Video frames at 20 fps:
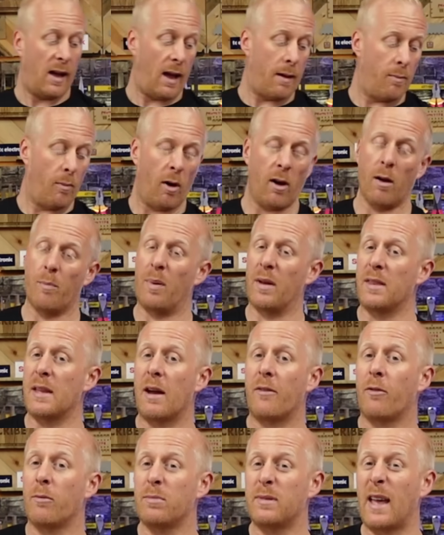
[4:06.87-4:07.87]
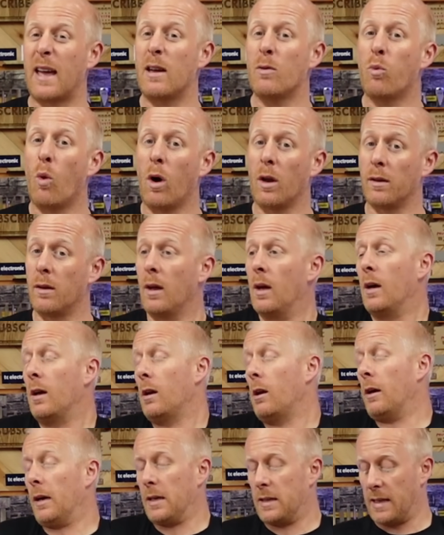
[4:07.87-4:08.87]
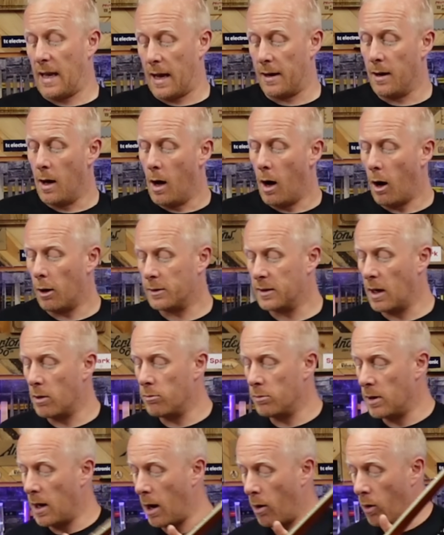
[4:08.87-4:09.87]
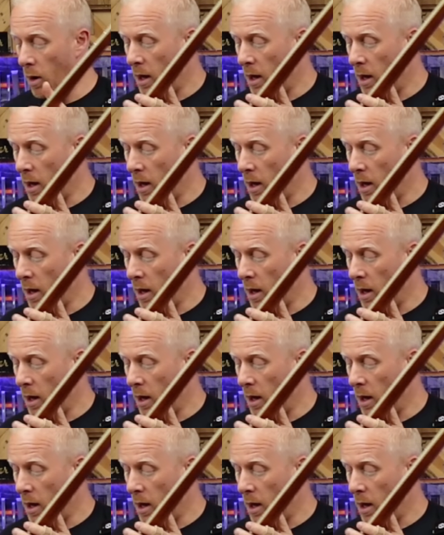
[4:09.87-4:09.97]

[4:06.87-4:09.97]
It might have been there from day one. Like I said, I don't know.